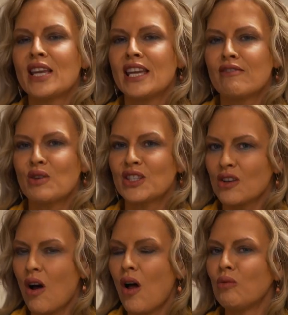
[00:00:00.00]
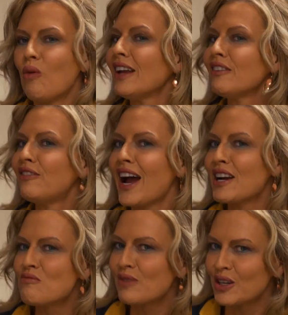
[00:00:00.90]
We give what's called one
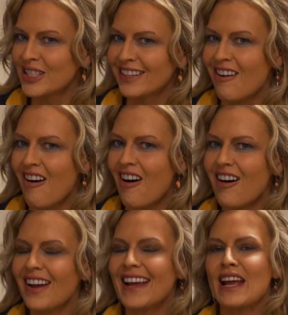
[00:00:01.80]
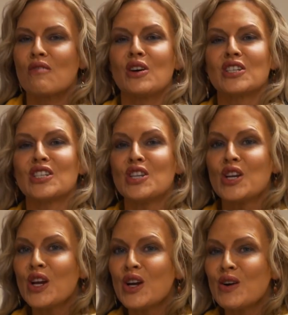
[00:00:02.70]
final mercy call, which
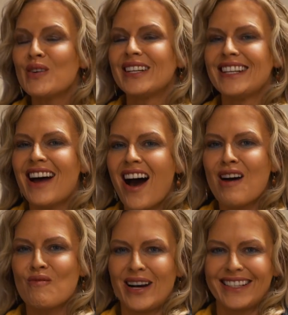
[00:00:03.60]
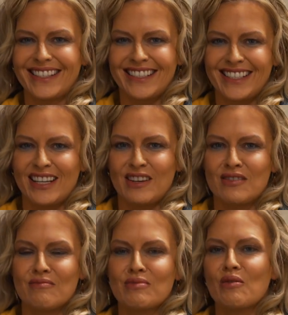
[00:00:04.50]
you would not want to do,
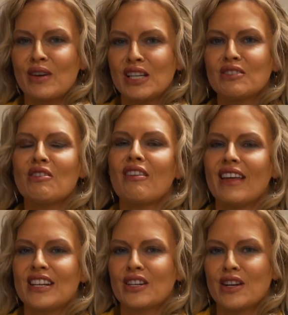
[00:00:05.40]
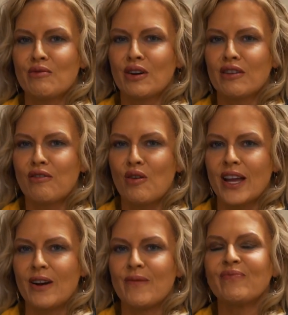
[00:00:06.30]
but we do all that dirty work for
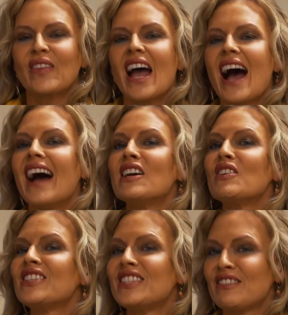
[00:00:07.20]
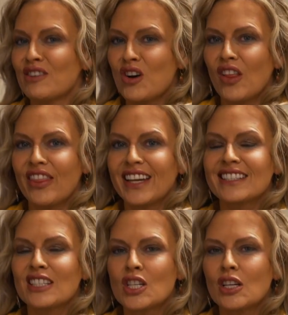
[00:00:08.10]
you. I know it's a difficult thing
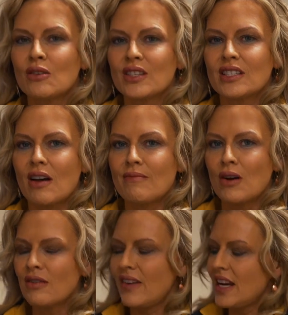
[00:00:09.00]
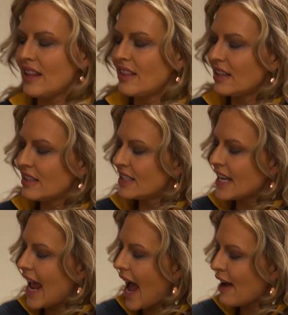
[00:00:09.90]
to do, so I motivated the
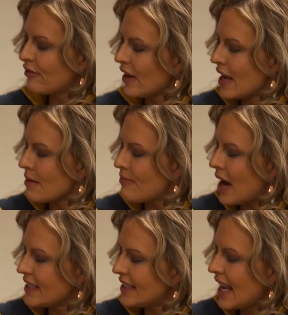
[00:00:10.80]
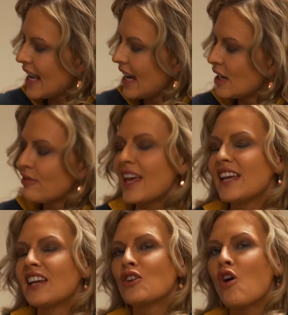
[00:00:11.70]
staff by saying if they
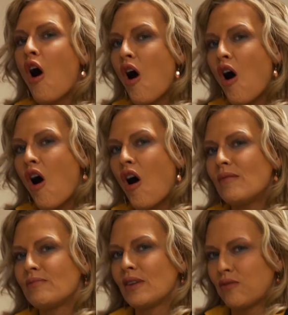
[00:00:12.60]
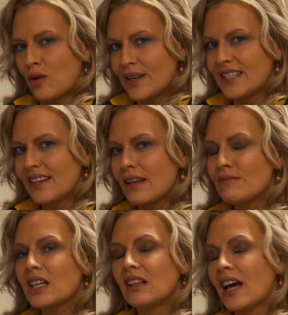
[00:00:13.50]
can call before we send
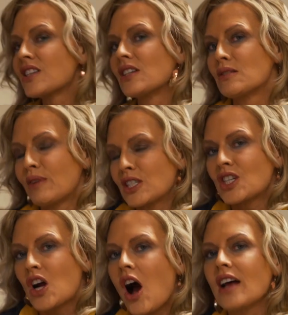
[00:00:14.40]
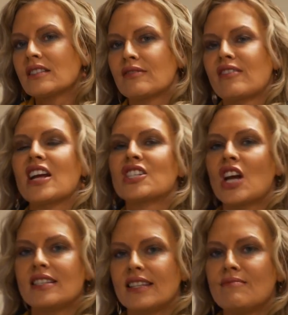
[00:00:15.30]
them to collections, which costs the
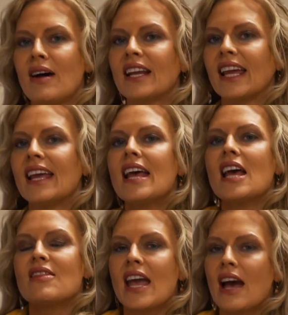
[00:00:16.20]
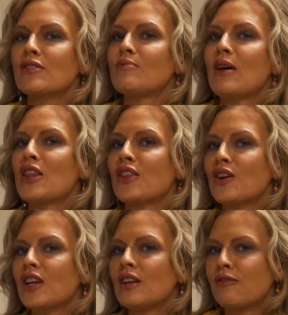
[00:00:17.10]
franchisee money. They have to pay
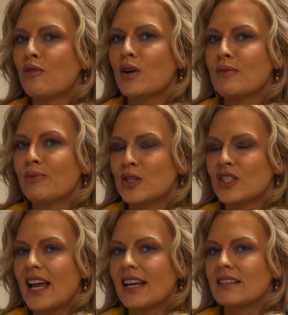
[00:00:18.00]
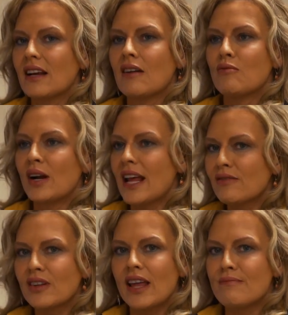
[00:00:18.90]
30 to 40% of
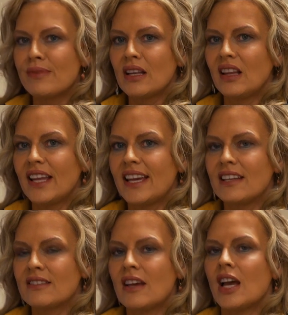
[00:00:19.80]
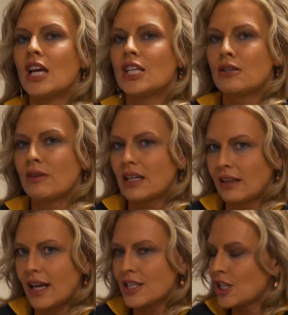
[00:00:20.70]
whatever that bill is to a
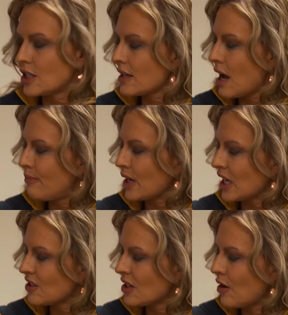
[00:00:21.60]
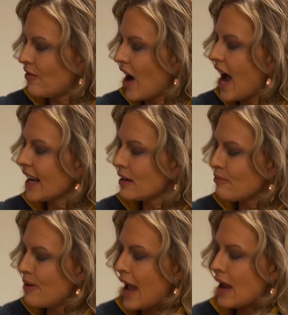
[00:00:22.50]
collections company. So if I can
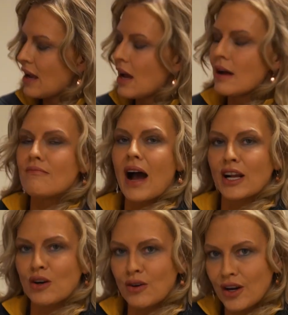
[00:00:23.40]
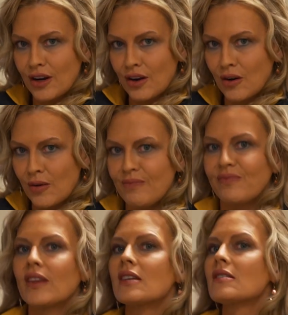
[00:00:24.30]
pay my crew
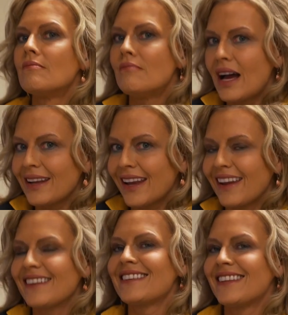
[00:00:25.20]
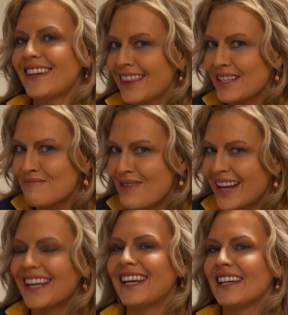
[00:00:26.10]
some money to get this
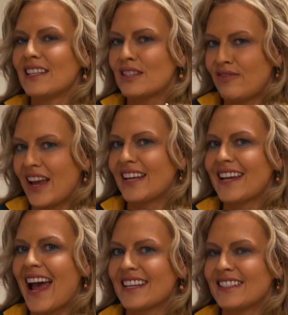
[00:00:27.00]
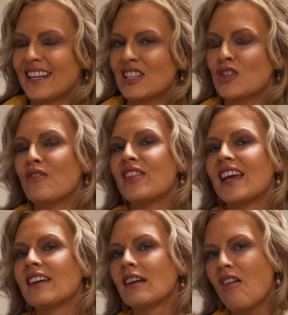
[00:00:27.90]
money, it's fantastic. So if
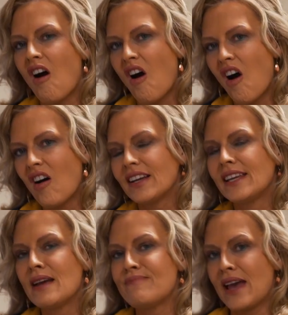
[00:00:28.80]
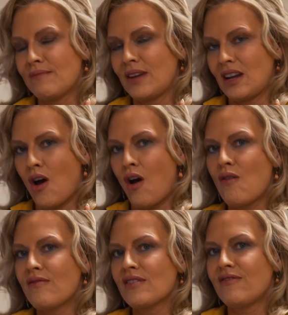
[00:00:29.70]
they can call, get payment
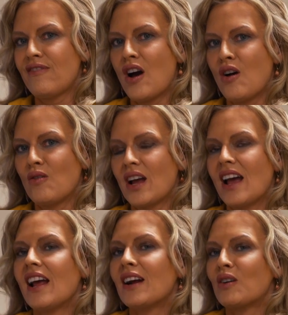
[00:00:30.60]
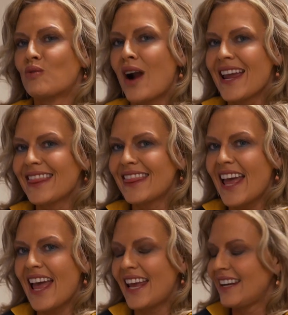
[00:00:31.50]
over the phone right
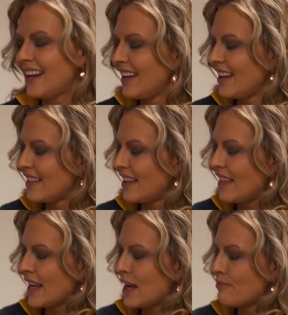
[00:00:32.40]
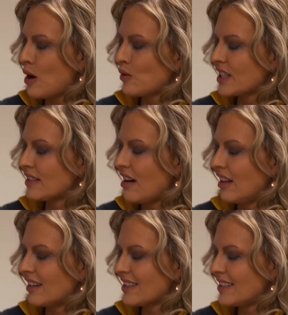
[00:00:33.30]
then they get bonus
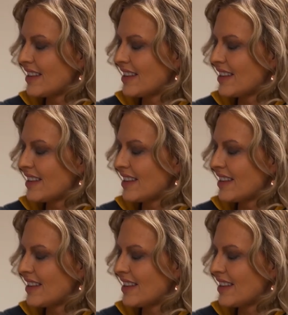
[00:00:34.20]
dollars.